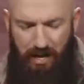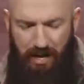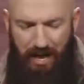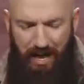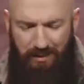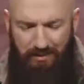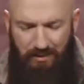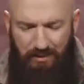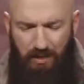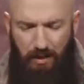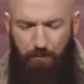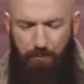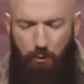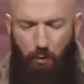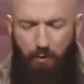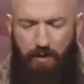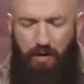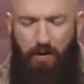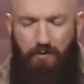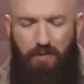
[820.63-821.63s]
at some
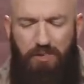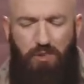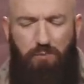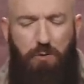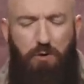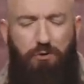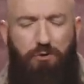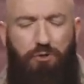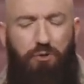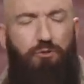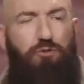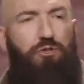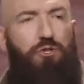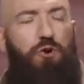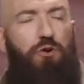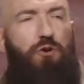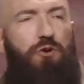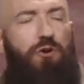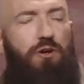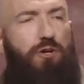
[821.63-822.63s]
point on the spiritual
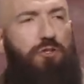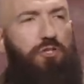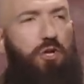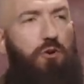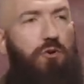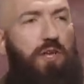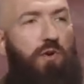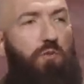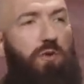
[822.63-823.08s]
journey,